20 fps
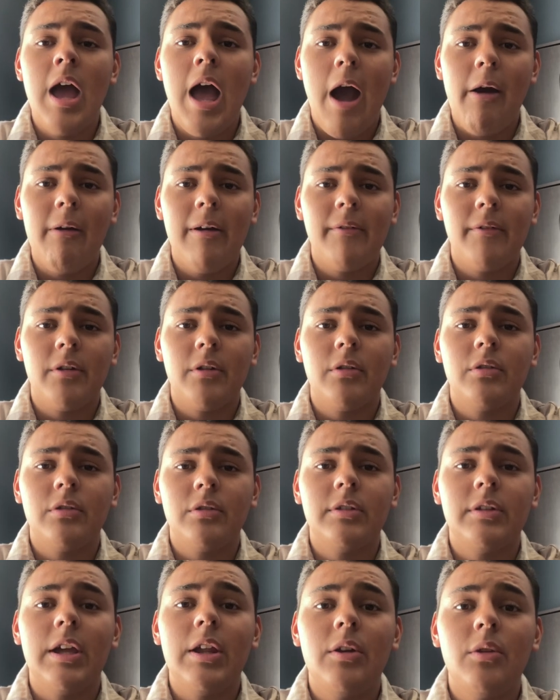However,
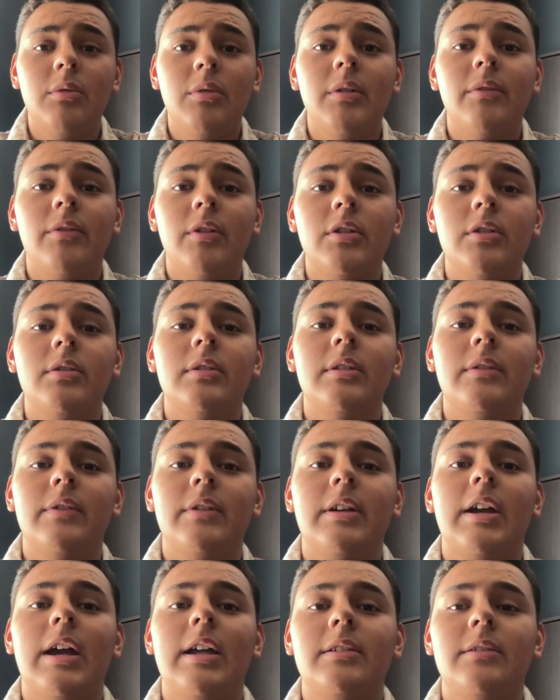they do refer to
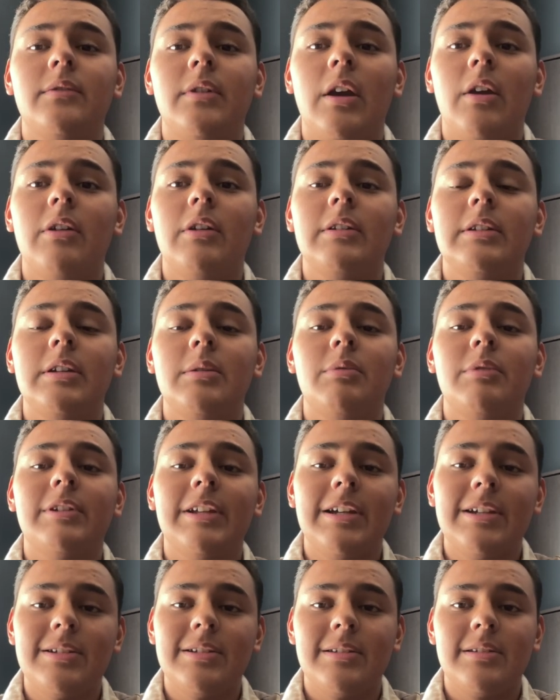different kinds of guaranteed
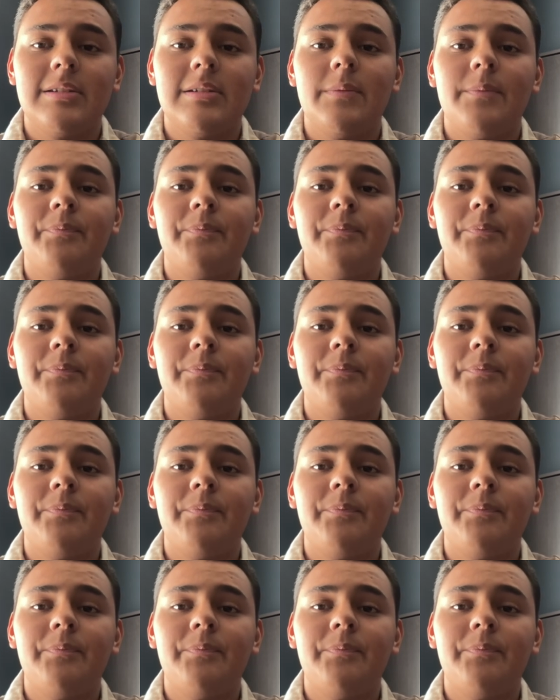protections.